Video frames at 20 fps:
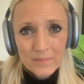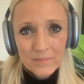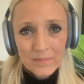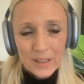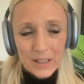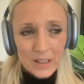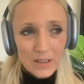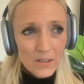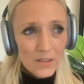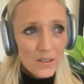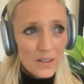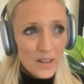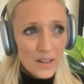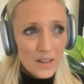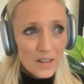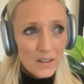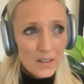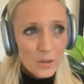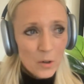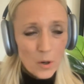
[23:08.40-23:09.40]
heal
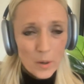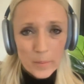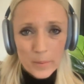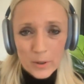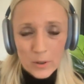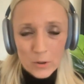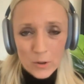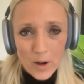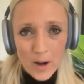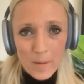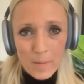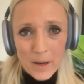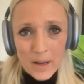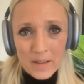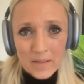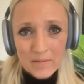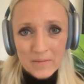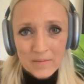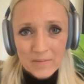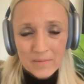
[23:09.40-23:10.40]
the corporate
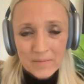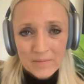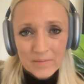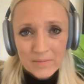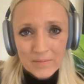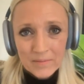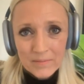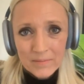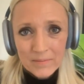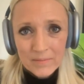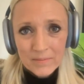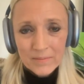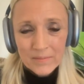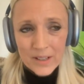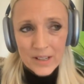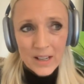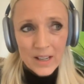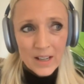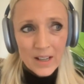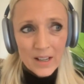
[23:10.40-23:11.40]
trauma,
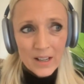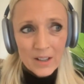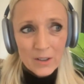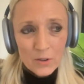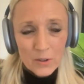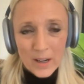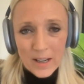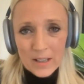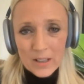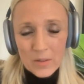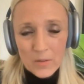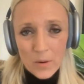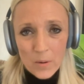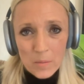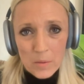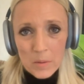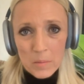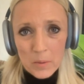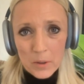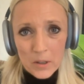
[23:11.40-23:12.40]
transform
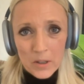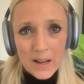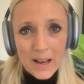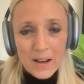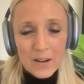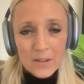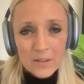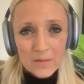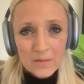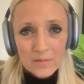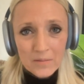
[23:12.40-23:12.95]
the burnout,